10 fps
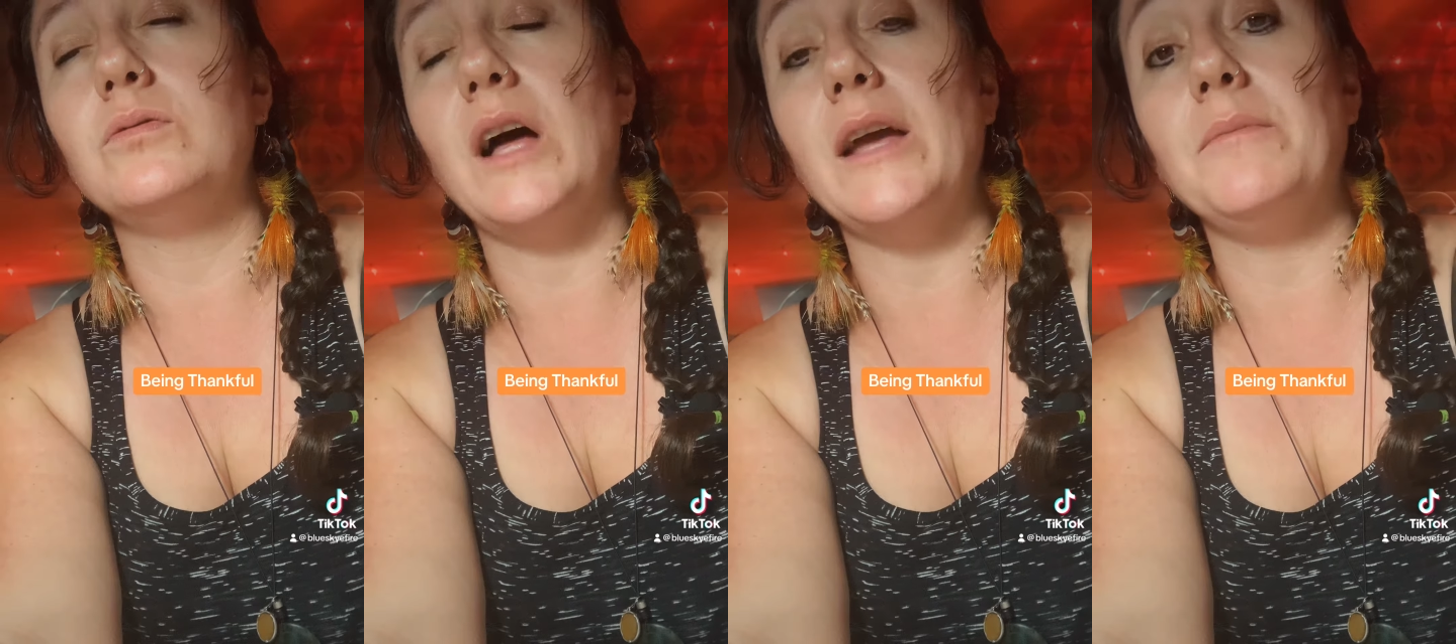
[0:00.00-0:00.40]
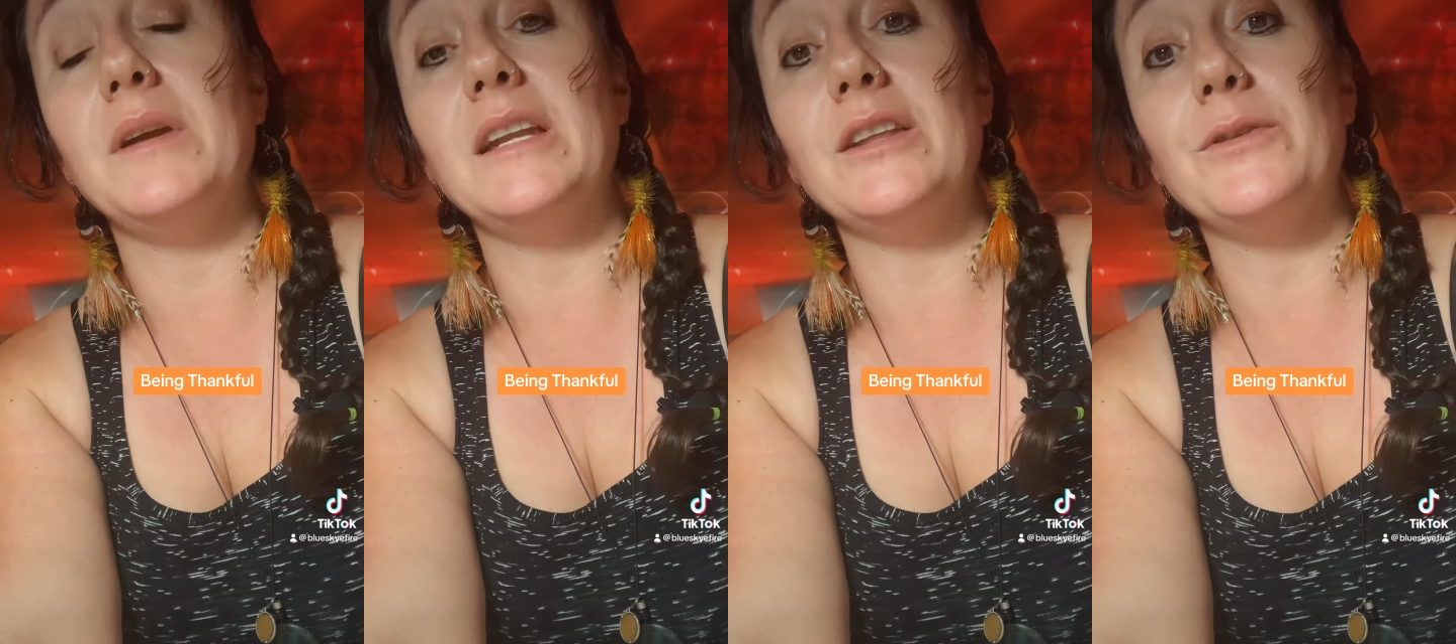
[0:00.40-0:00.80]
I
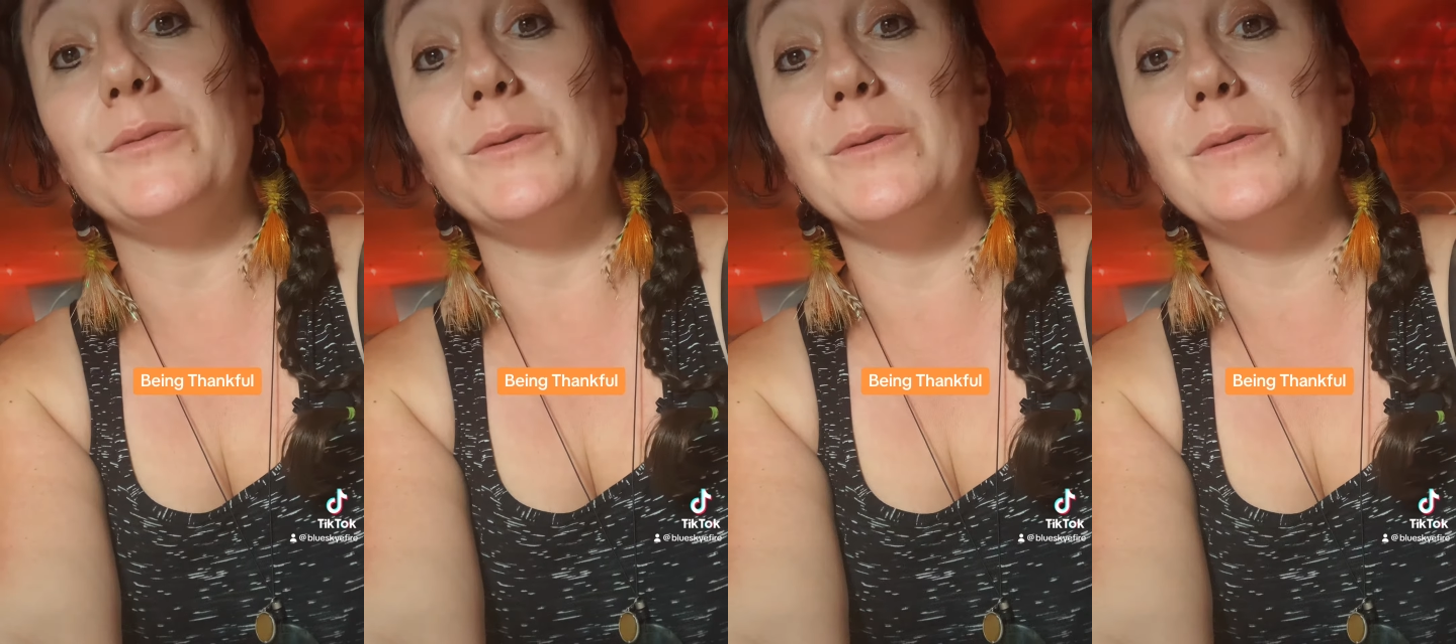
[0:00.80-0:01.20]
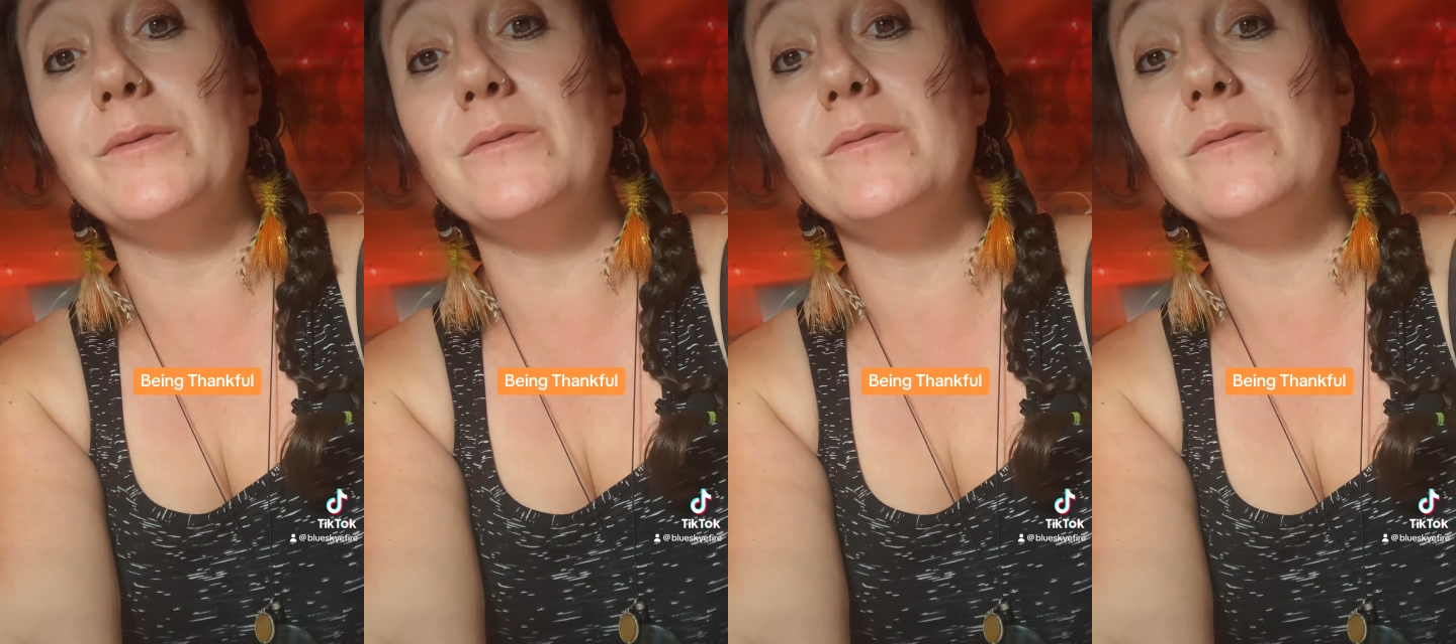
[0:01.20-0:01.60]
made it
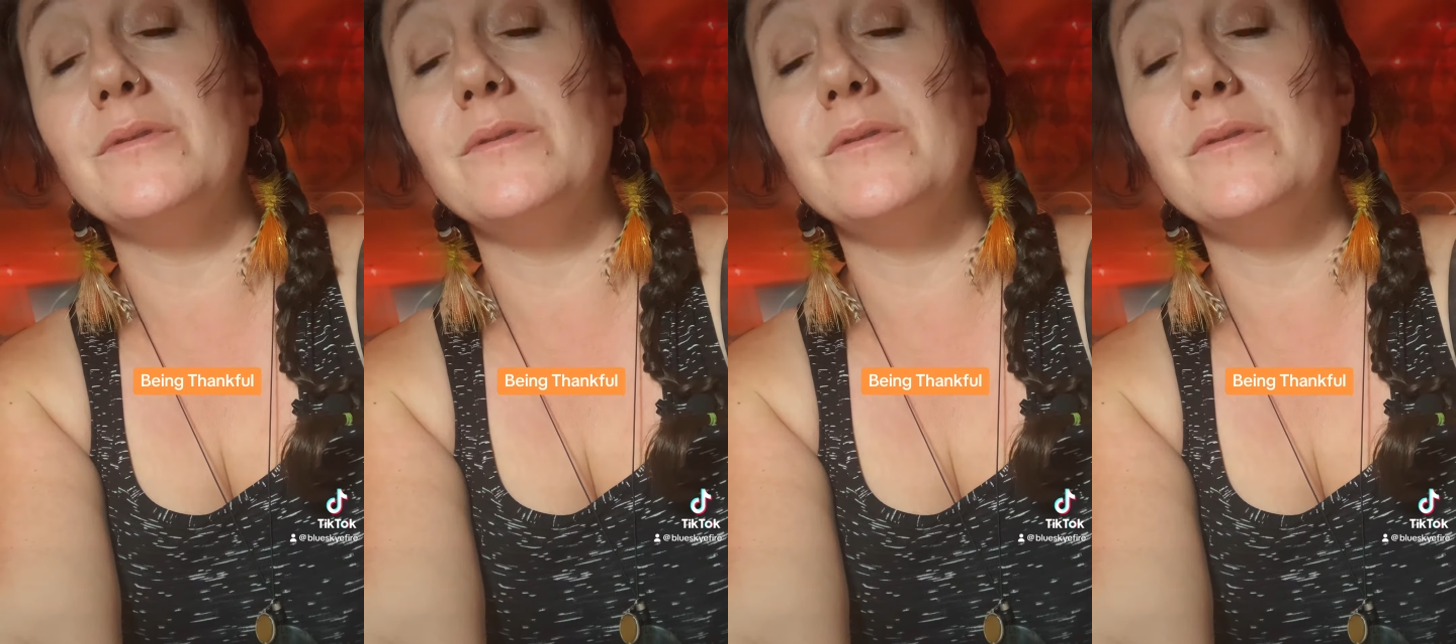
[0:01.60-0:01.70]
through.